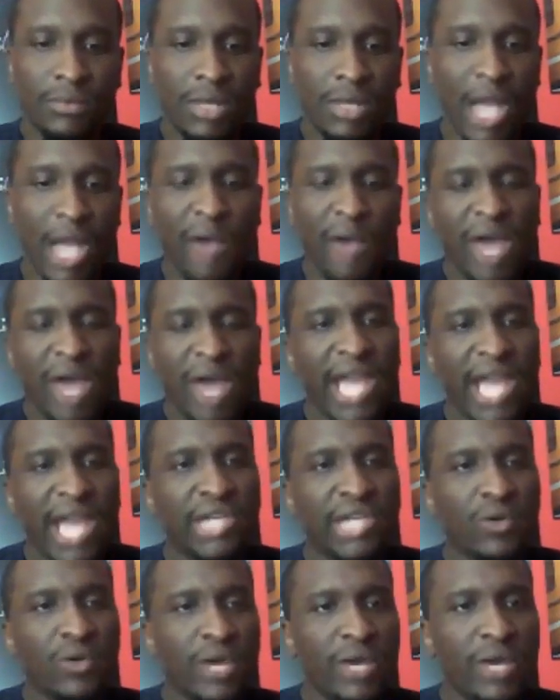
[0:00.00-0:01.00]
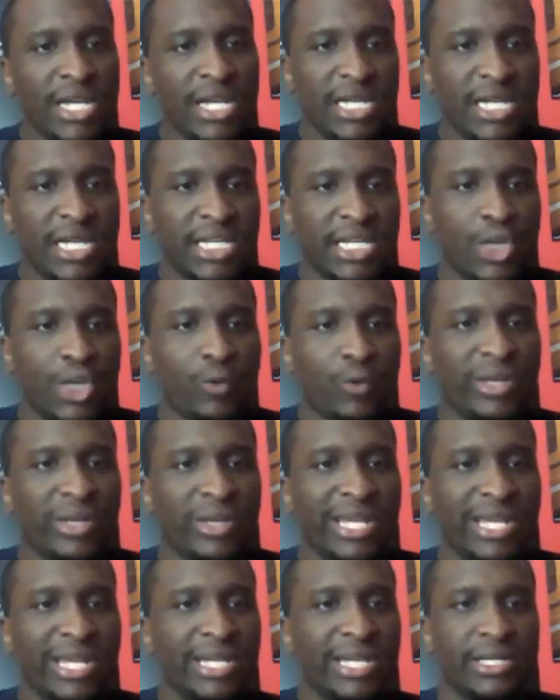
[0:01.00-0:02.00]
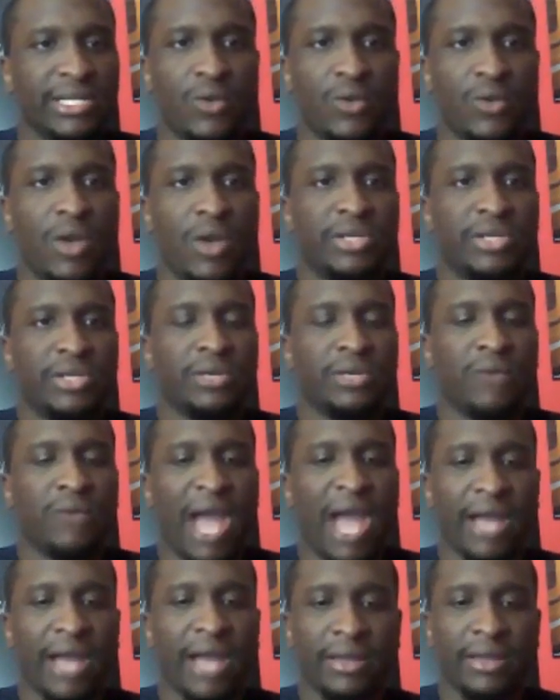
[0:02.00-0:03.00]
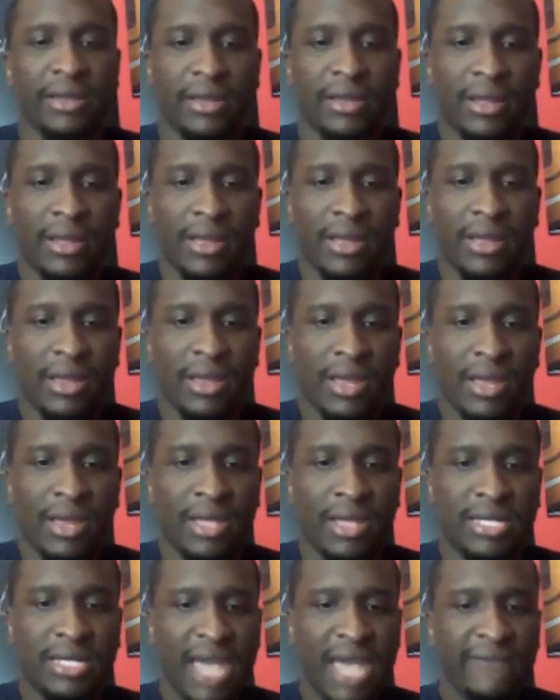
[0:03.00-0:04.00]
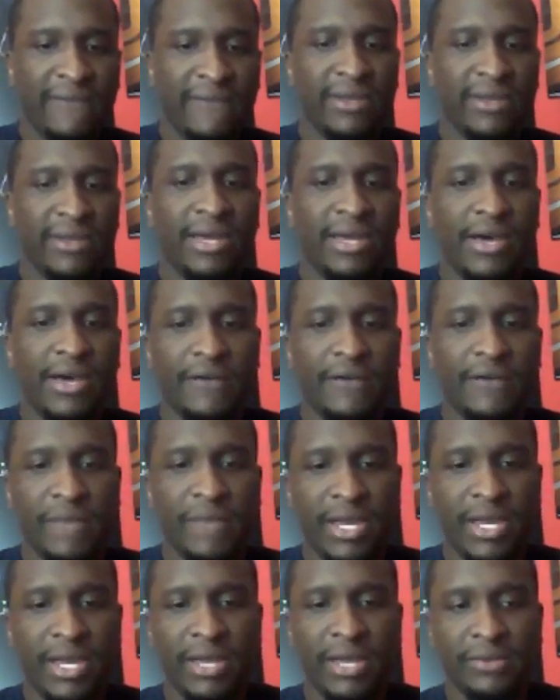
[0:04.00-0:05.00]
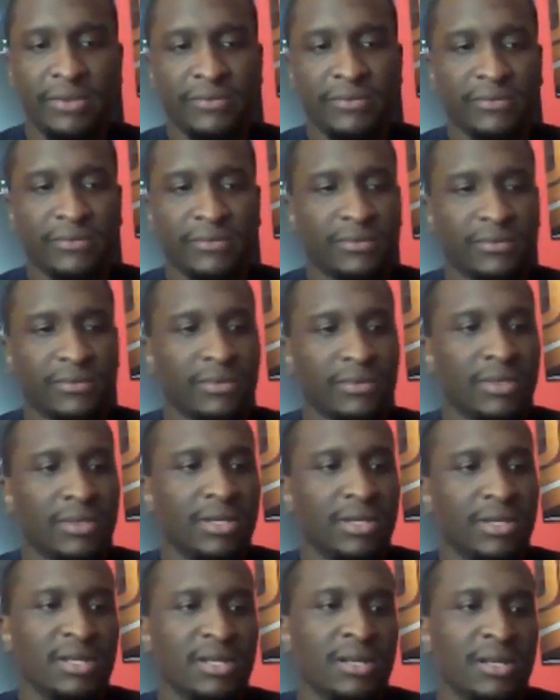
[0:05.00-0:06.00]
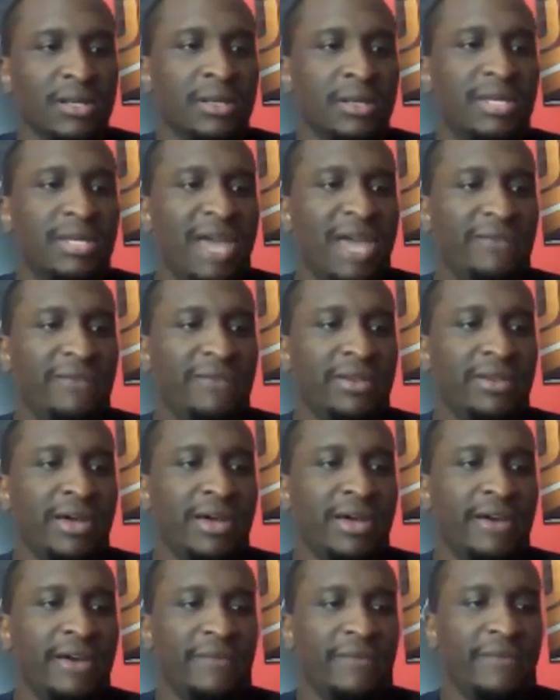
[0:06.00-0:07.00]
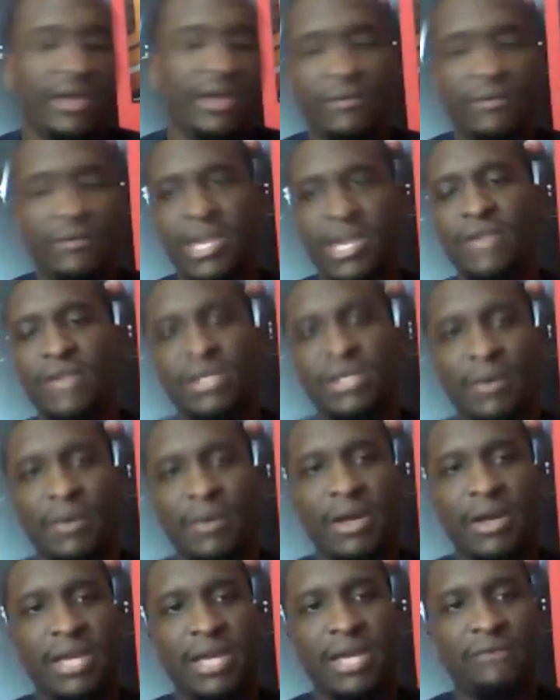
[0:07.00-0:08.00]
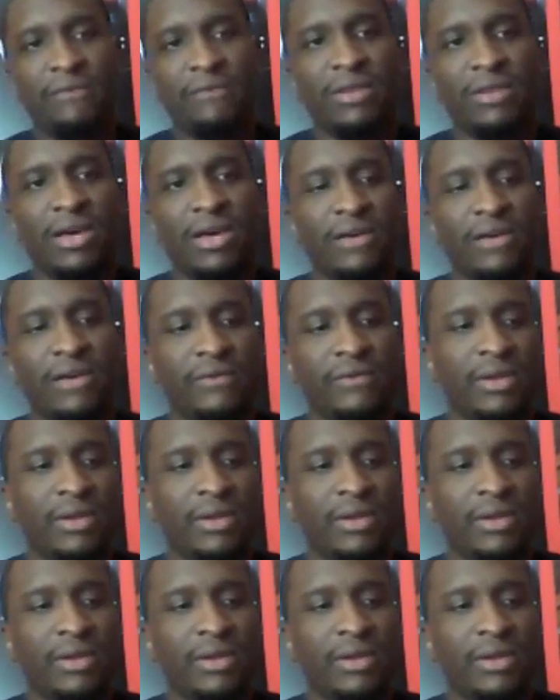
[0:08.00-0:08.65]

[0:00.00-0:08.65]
I don't know how he do it. He just so relentless going to the rack. And Kevin Love, man. What can you say about Kevin Love?